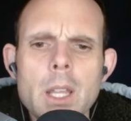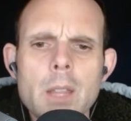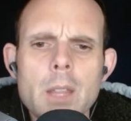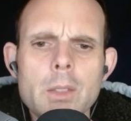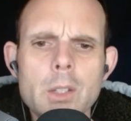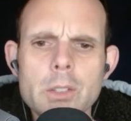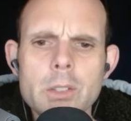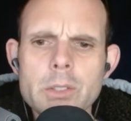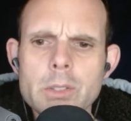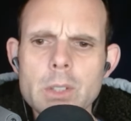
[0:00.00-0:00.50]

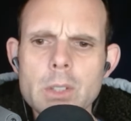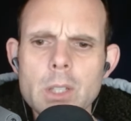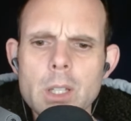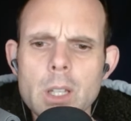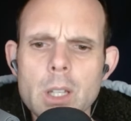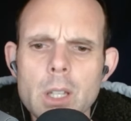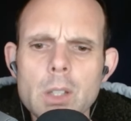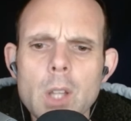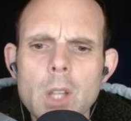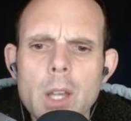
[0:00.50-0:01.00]
There's
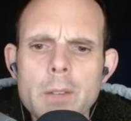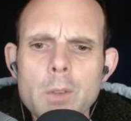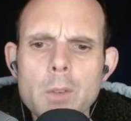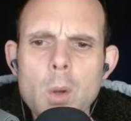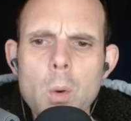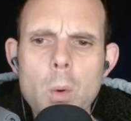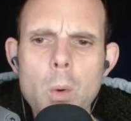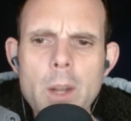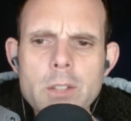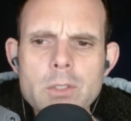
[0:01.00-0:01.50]
a lot of
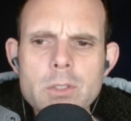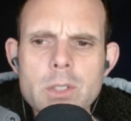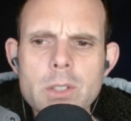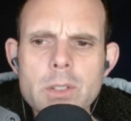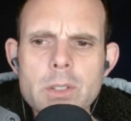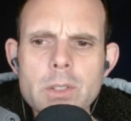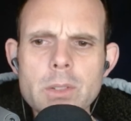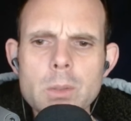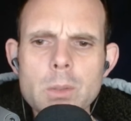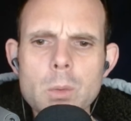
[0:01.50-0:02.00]

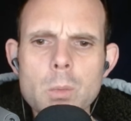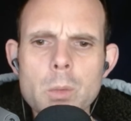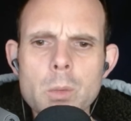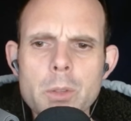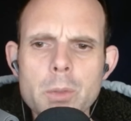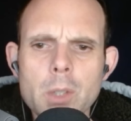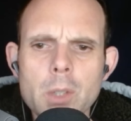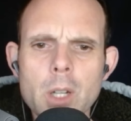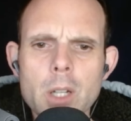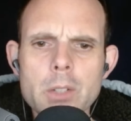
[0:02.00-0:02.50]
questions
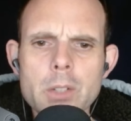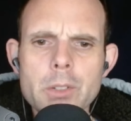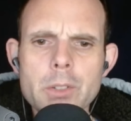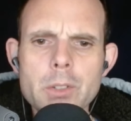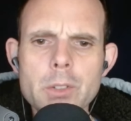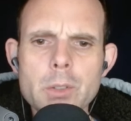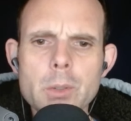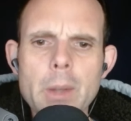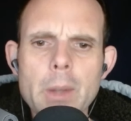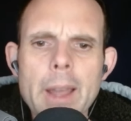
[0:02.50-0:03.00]
with regards
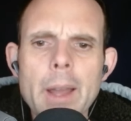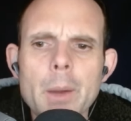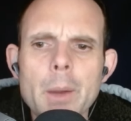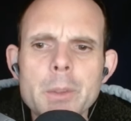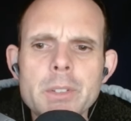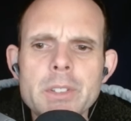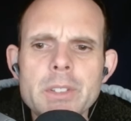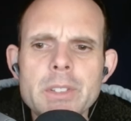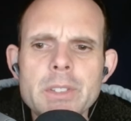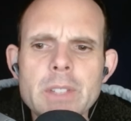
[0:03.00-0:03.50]
to how
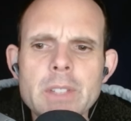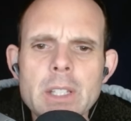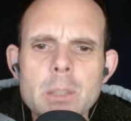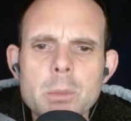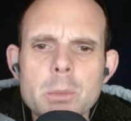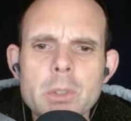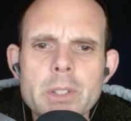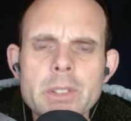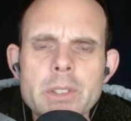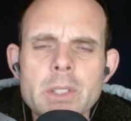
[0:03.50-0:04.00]

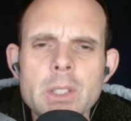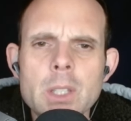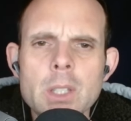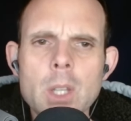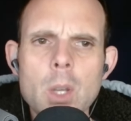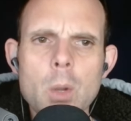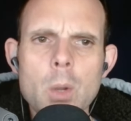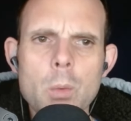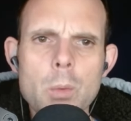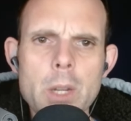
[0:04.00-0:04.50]
sustainable is it
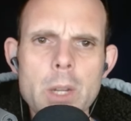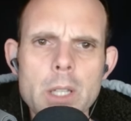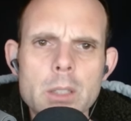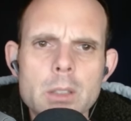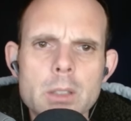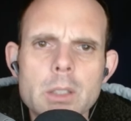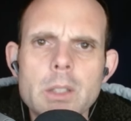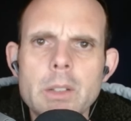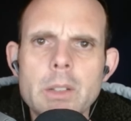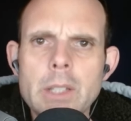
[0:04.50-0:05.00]

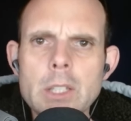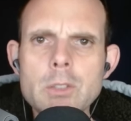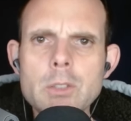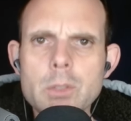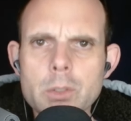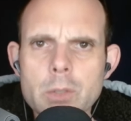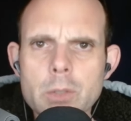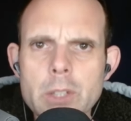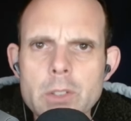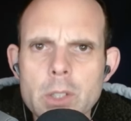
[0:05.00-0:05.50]
when the
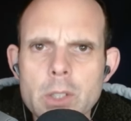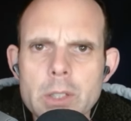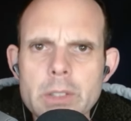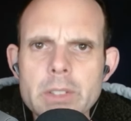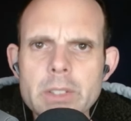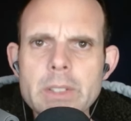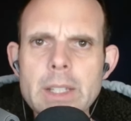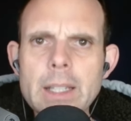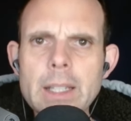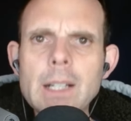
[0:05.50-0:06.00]
interest rates are going to
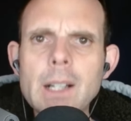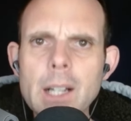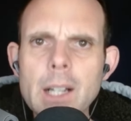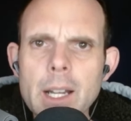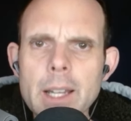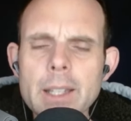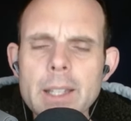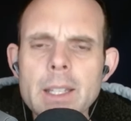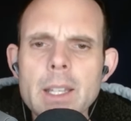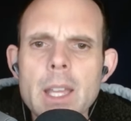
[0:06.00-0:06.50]
stay
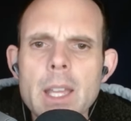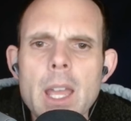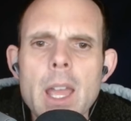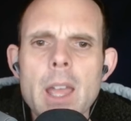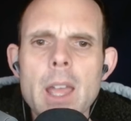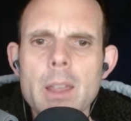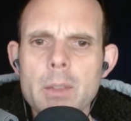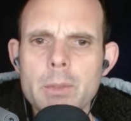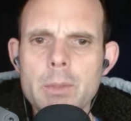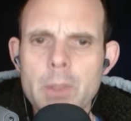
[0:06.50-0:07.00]
high
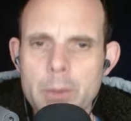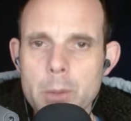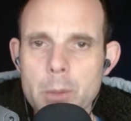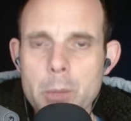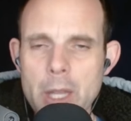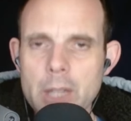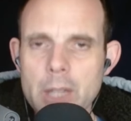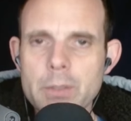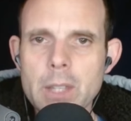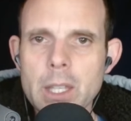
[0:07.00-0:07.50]
that the
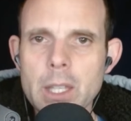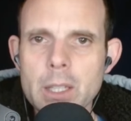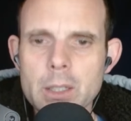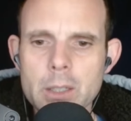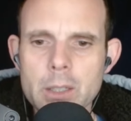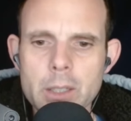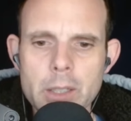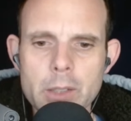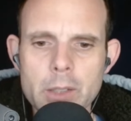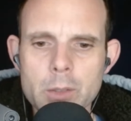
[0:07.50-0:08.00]
Bank of
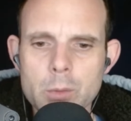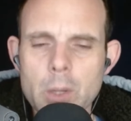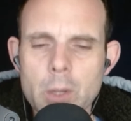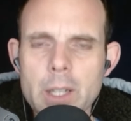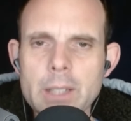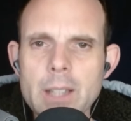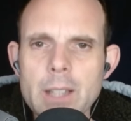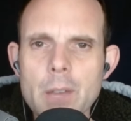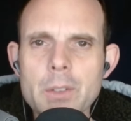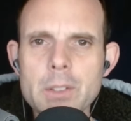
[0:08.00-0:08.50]
Canada is
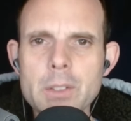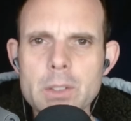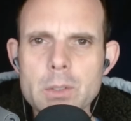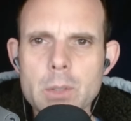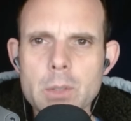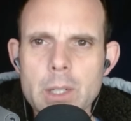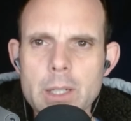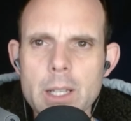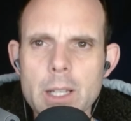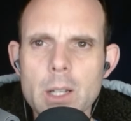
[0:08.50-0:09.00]
running deficits
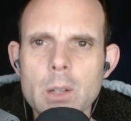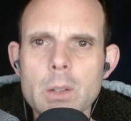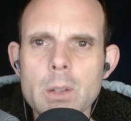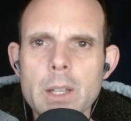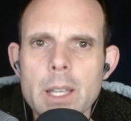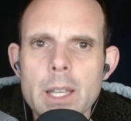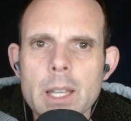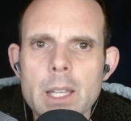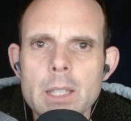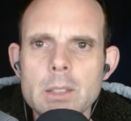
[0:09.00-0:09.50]
right now.
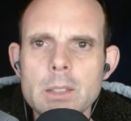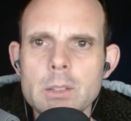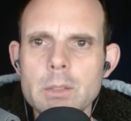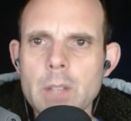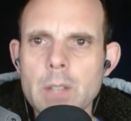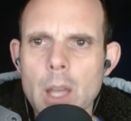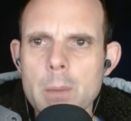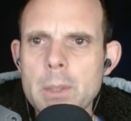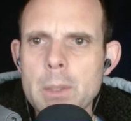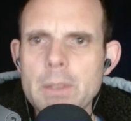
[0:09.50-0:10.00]
And
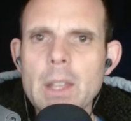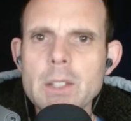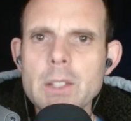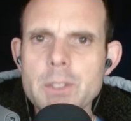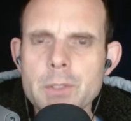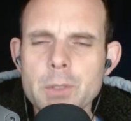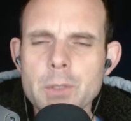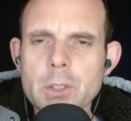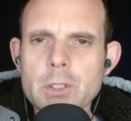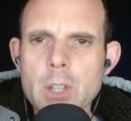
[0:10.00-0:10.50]
I mean, that's
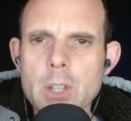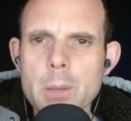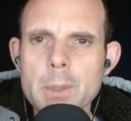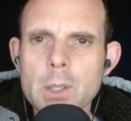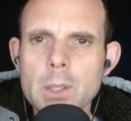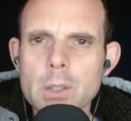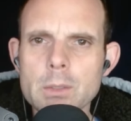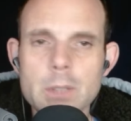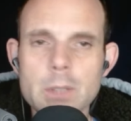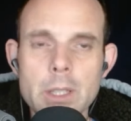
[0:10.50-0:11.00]
the first
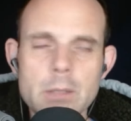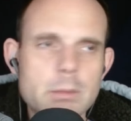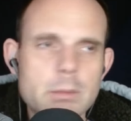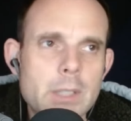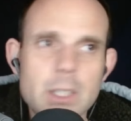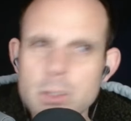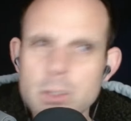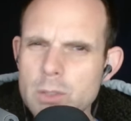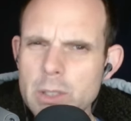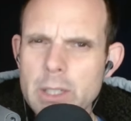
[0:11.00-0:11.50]
time in
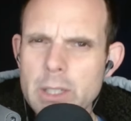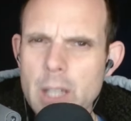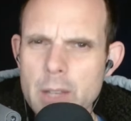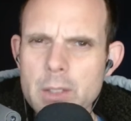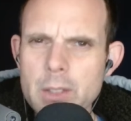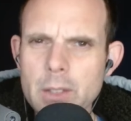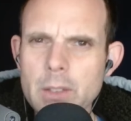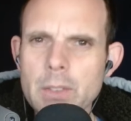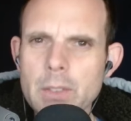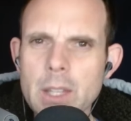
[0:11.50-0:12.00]
history, I
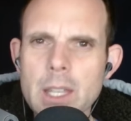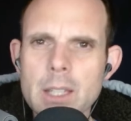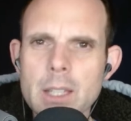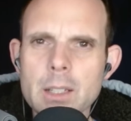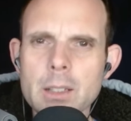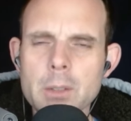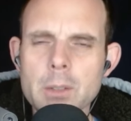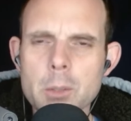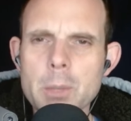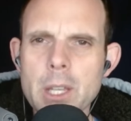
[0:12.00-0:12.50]
think, that
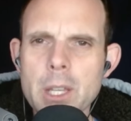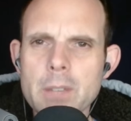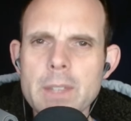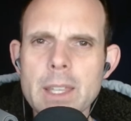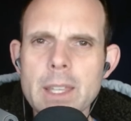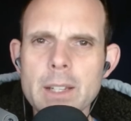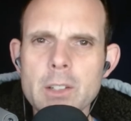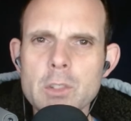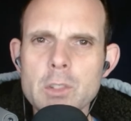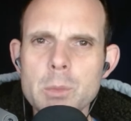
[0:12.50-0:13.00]
the Bank of
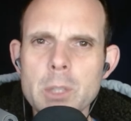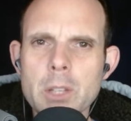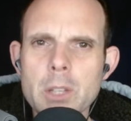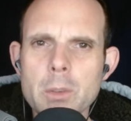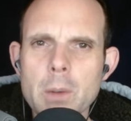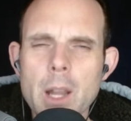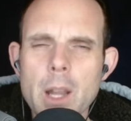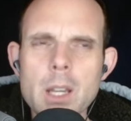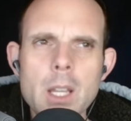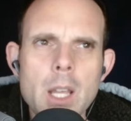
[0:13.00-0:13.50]
Canada has been in the
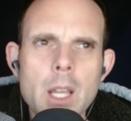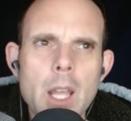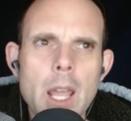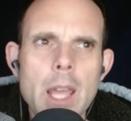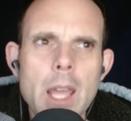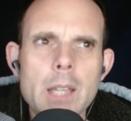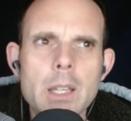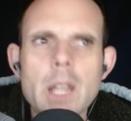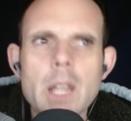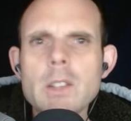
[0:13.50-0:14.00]
red.
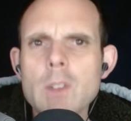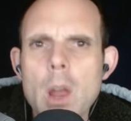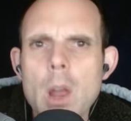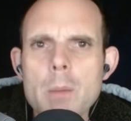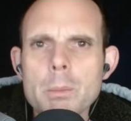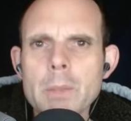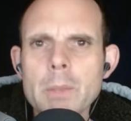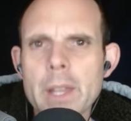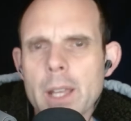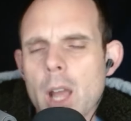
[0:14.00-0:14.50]
And it's
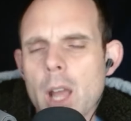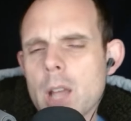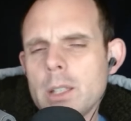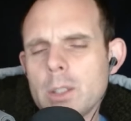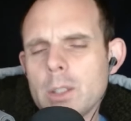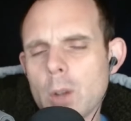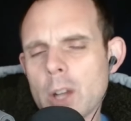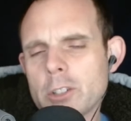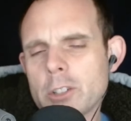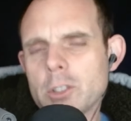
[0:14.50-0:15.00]
not like, you
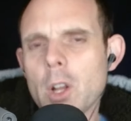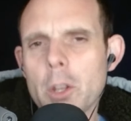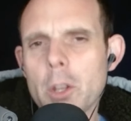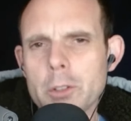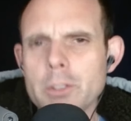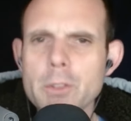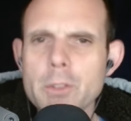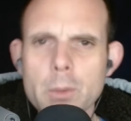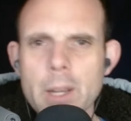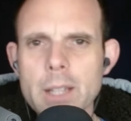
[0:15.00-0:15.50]
know,
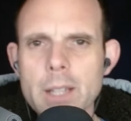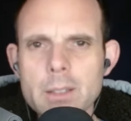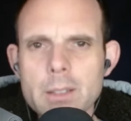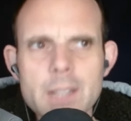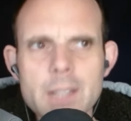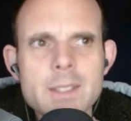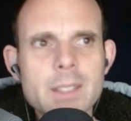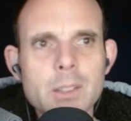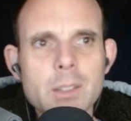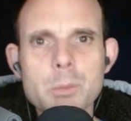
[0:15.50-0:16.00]
$100 in the red.
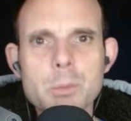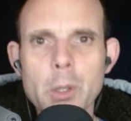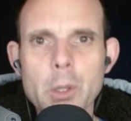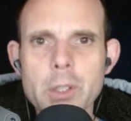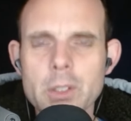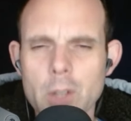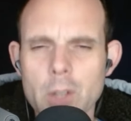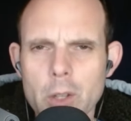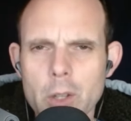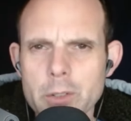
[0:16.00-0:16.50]
It's $6
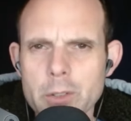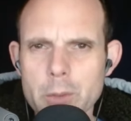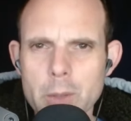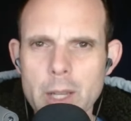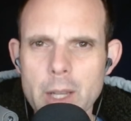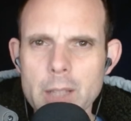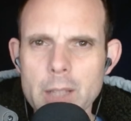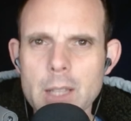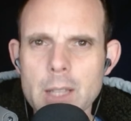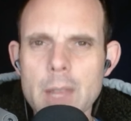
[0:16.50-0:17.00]
billion in the
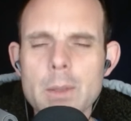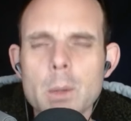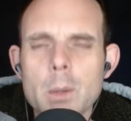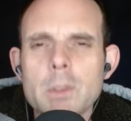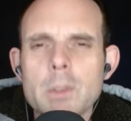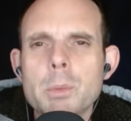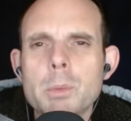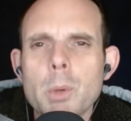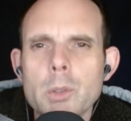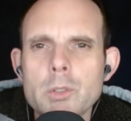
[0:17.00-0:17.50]
red. And they were
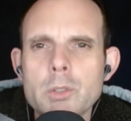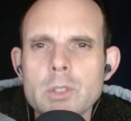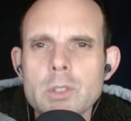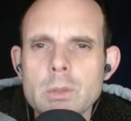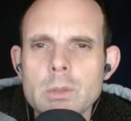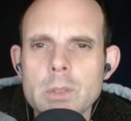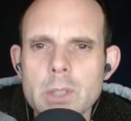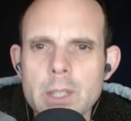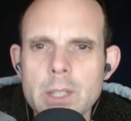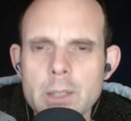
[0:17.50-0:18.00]
supposed
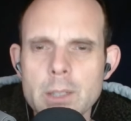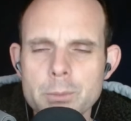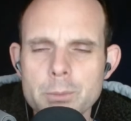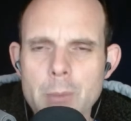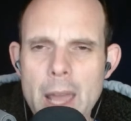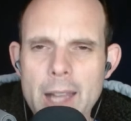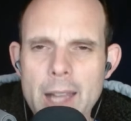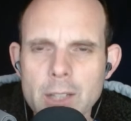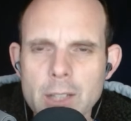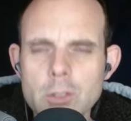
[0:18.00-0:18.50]
to give
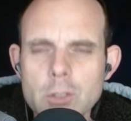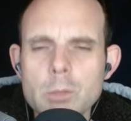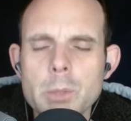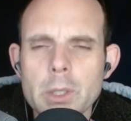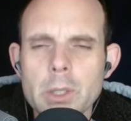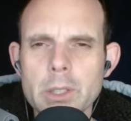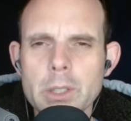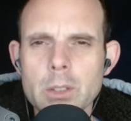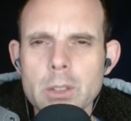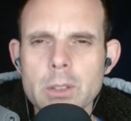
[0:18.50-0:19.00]
back $2
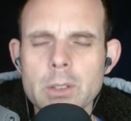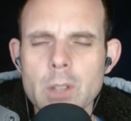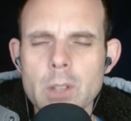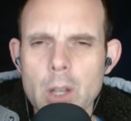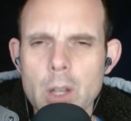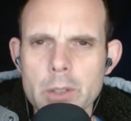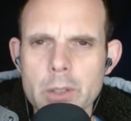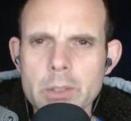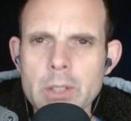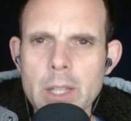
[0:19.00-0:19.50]
billion
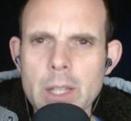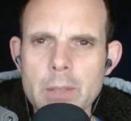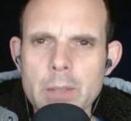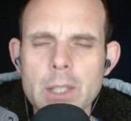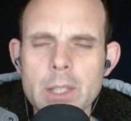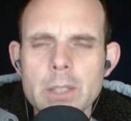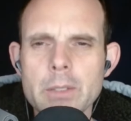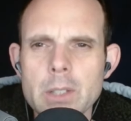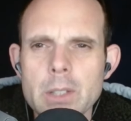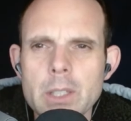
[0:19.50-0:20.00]
at
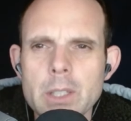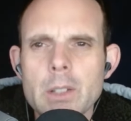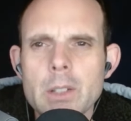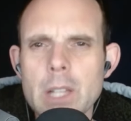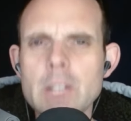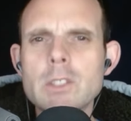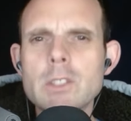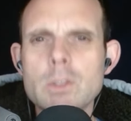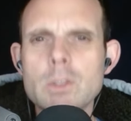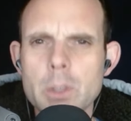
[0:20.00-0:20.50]
the end of the year.
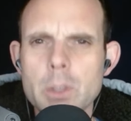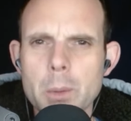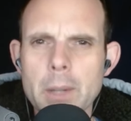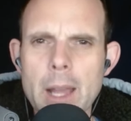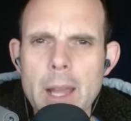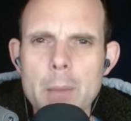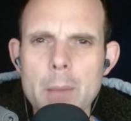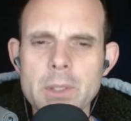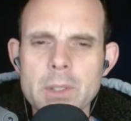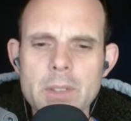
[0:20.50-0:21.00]
That's usually what
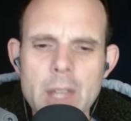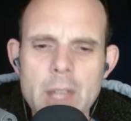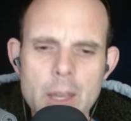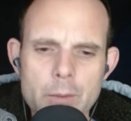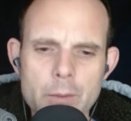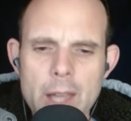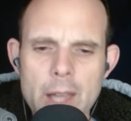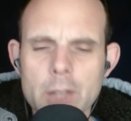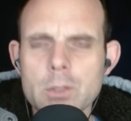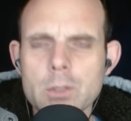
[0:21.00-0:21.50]
happens. They
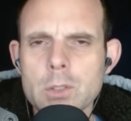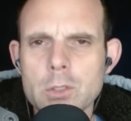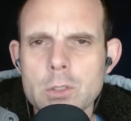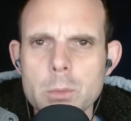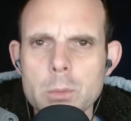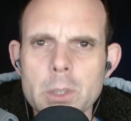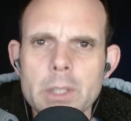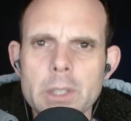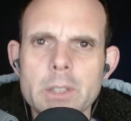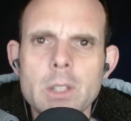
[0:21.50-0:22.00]
have extra
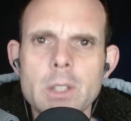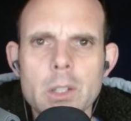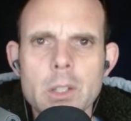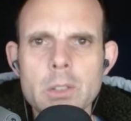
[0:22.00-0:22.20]
$2 billion.